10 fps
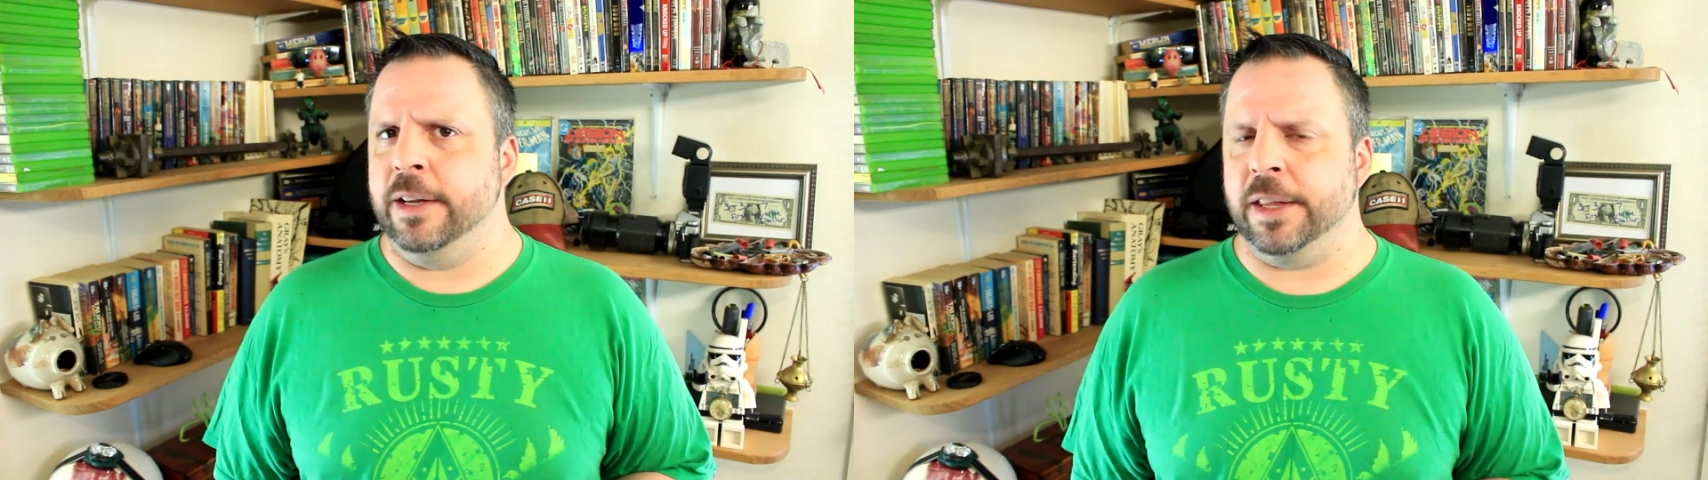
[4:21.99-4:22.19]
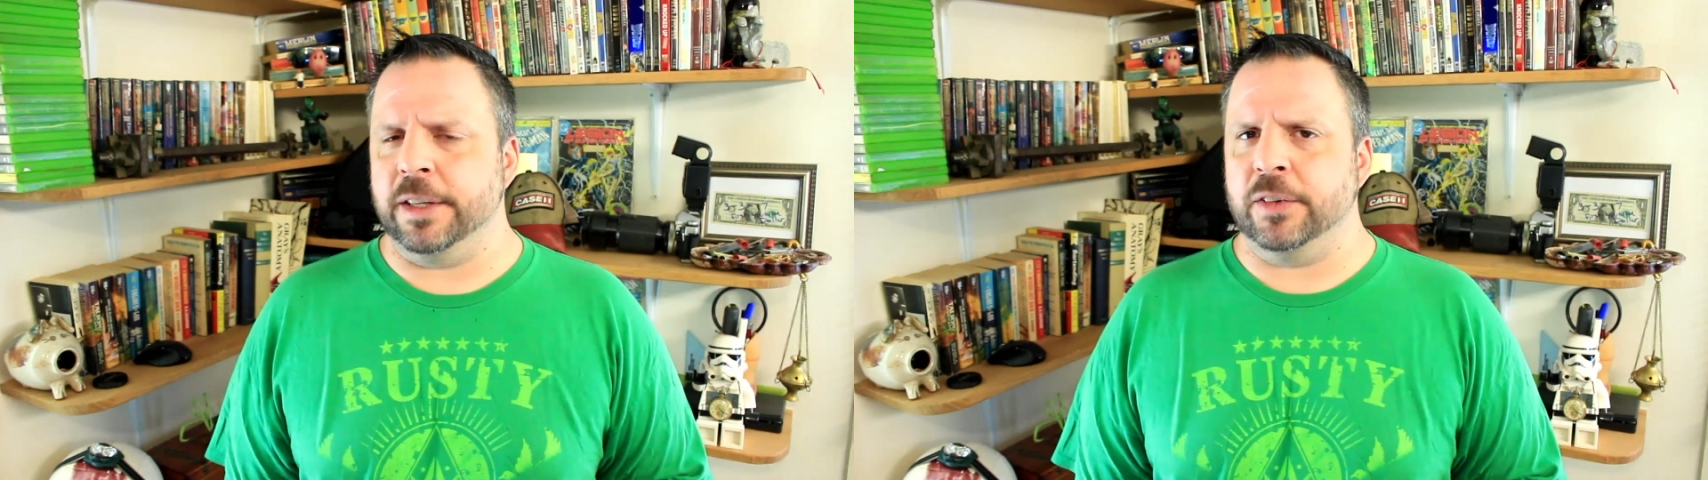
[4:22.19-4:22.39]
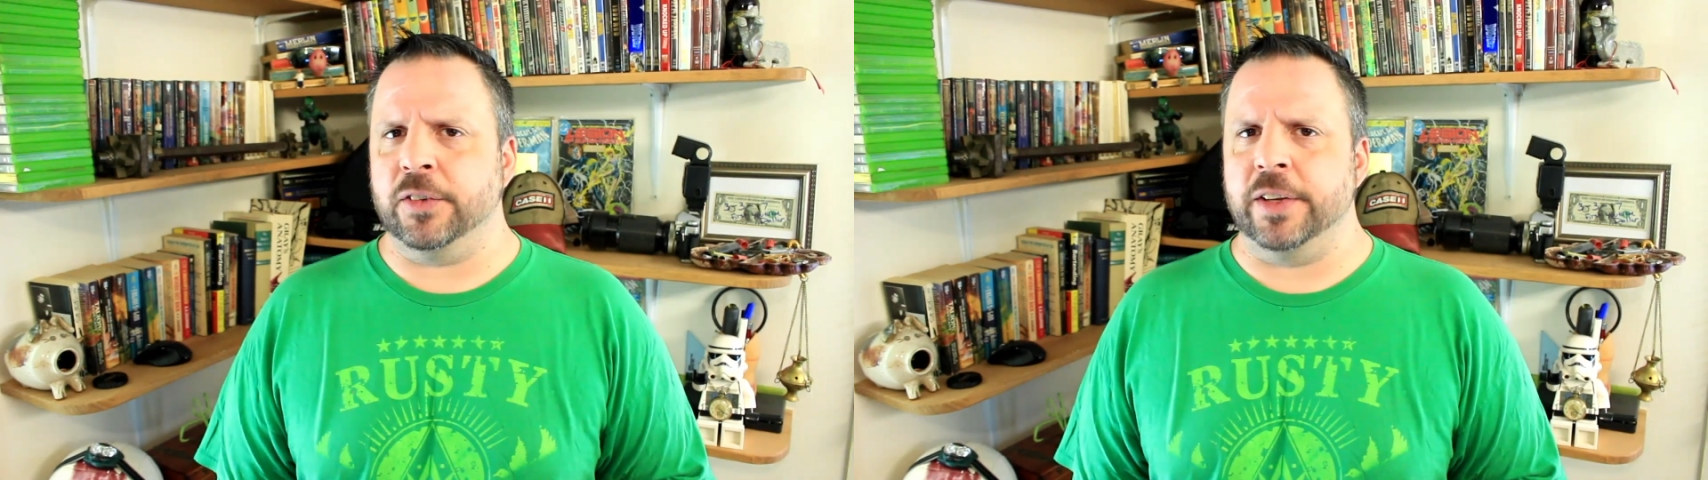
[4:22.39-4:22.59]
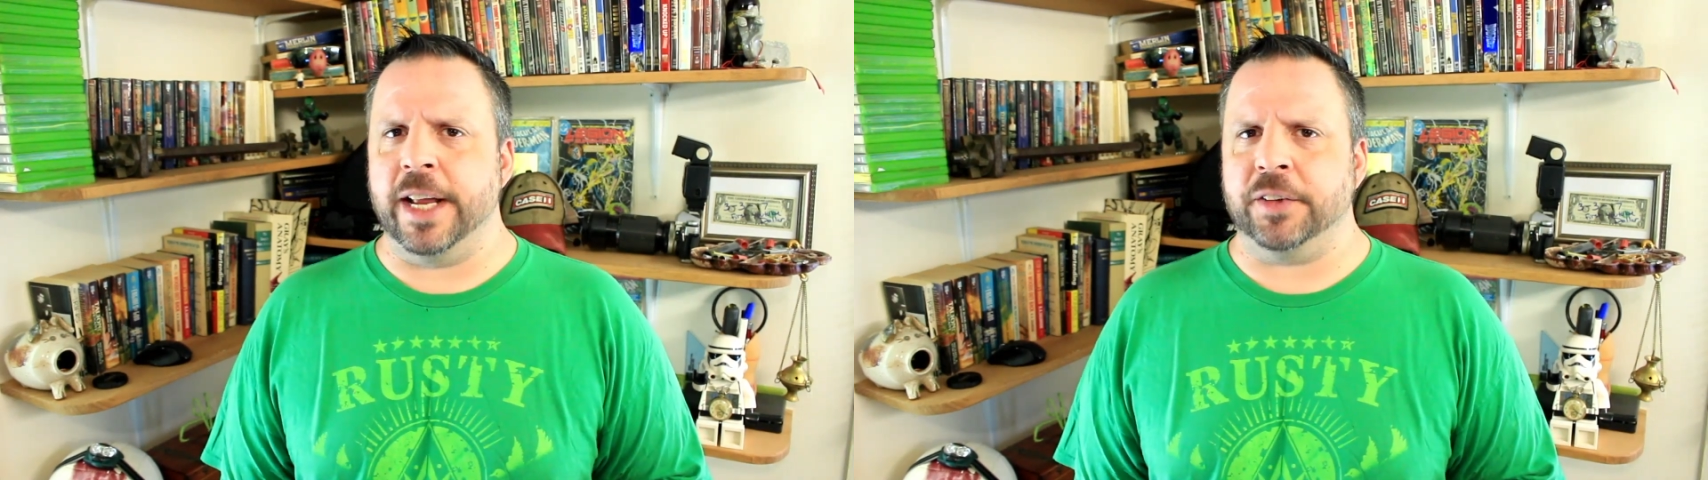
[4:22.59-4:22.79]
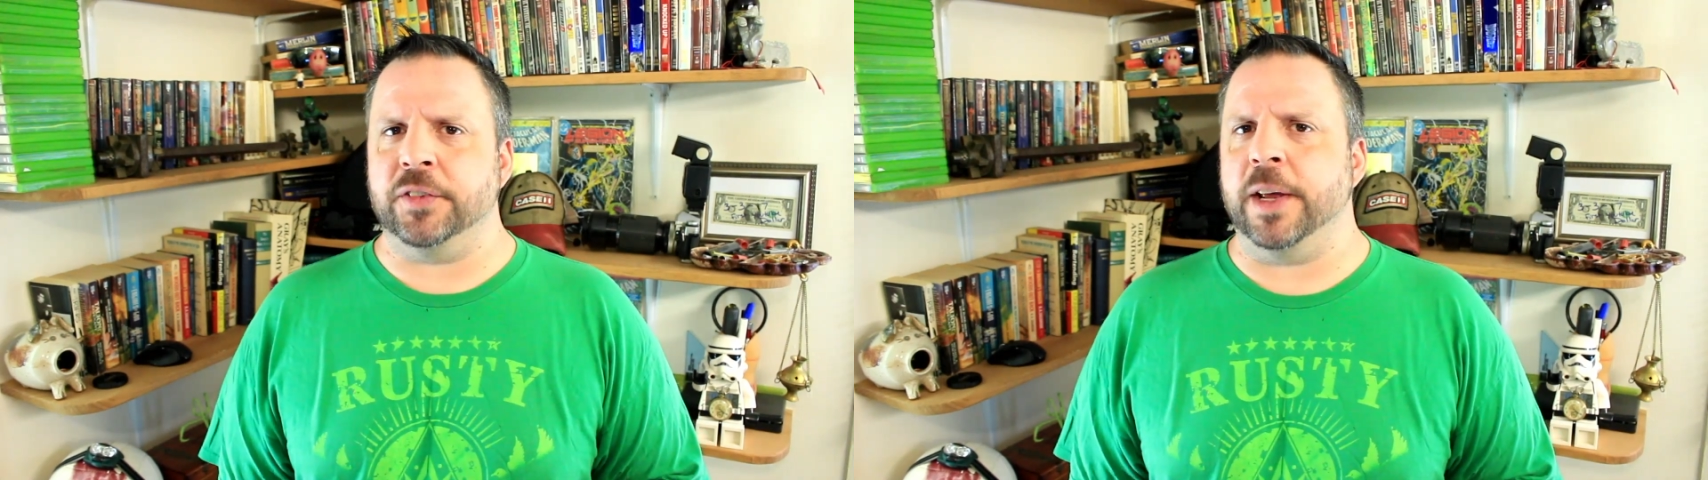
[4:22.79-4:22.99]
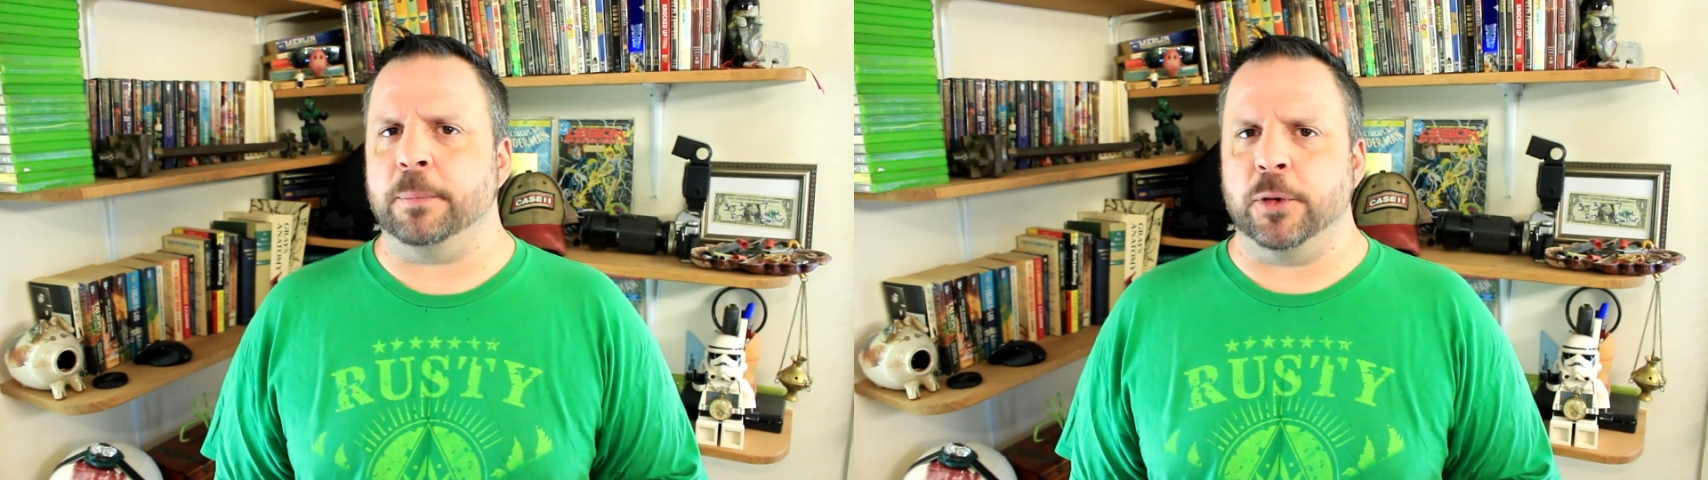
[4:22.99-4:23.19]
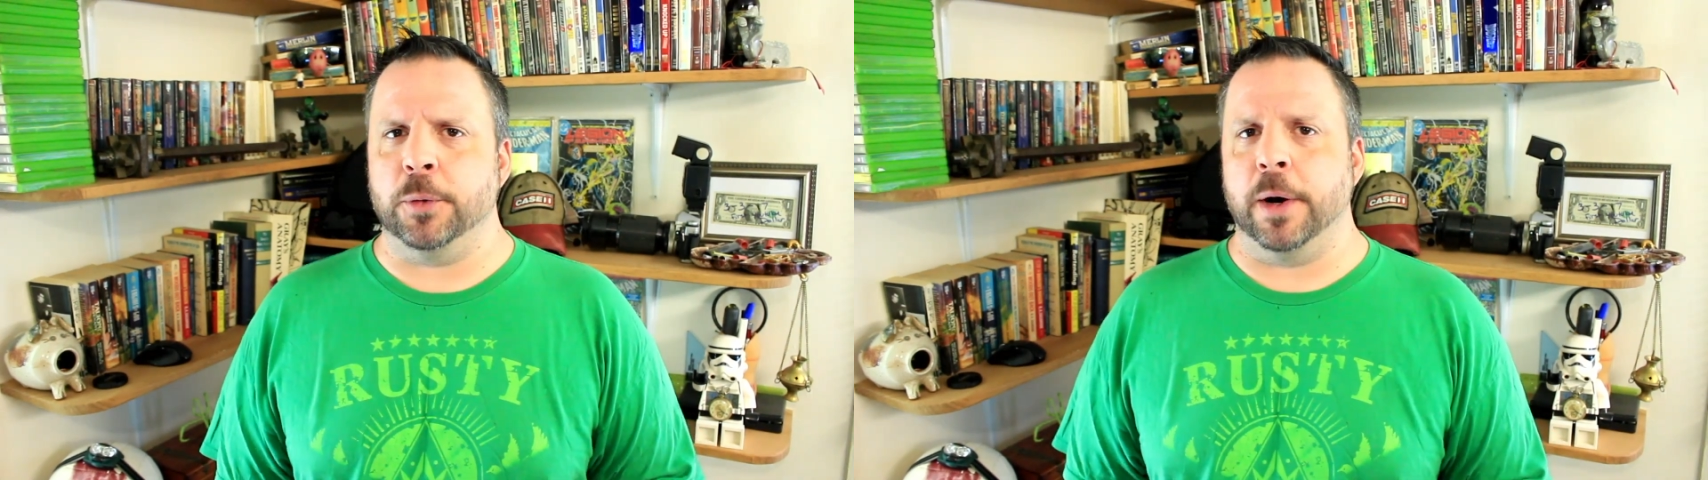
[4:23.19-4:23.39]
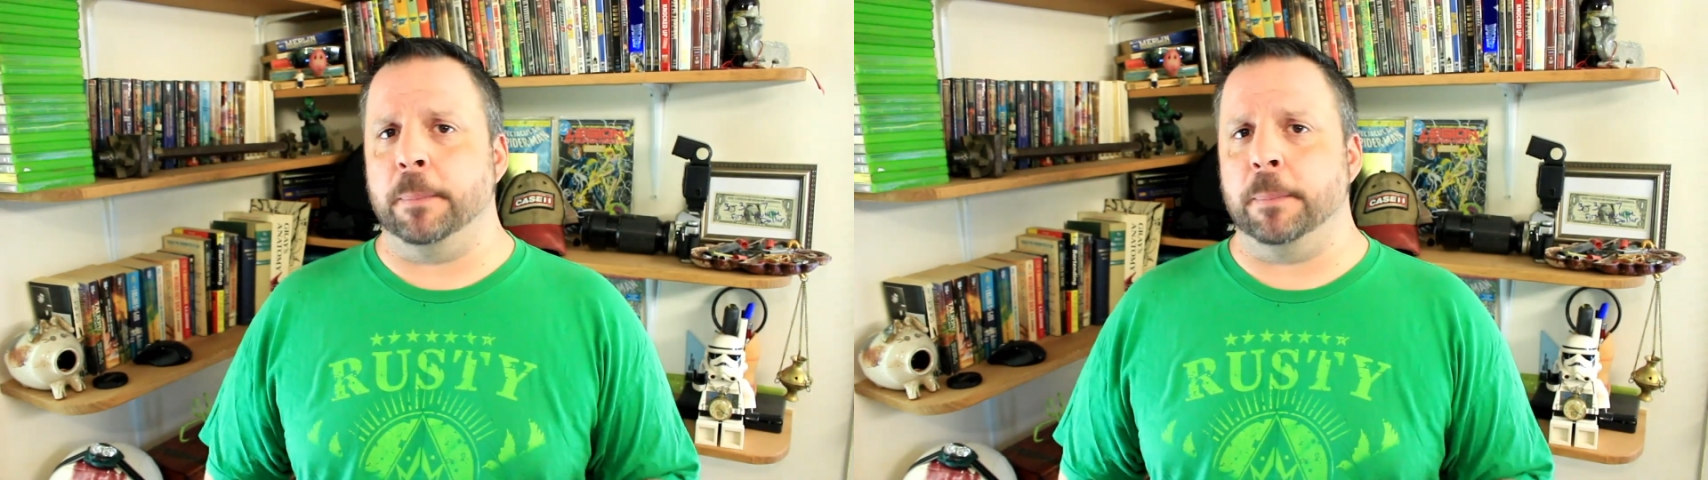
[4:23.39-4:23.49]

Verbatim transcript: do you think this is the next step to uh,